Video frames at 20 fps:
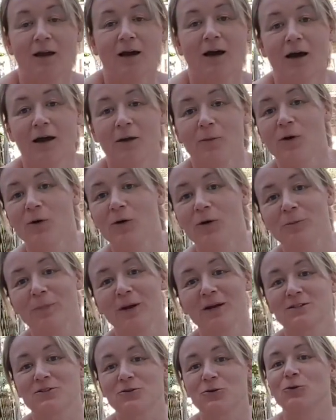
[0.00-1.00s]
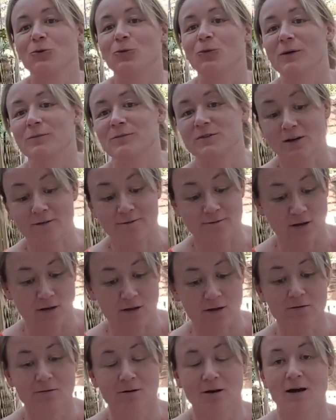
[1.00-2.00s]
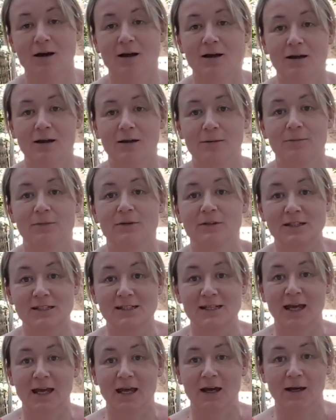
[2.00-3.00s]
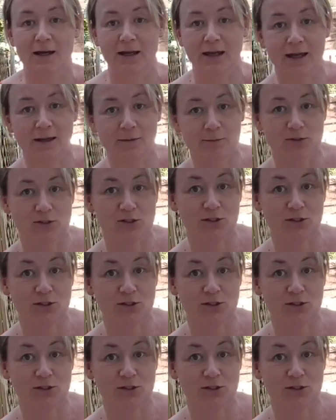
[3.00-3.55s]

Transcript: Hi, welcome back to Worm's Eye View. Um, today I am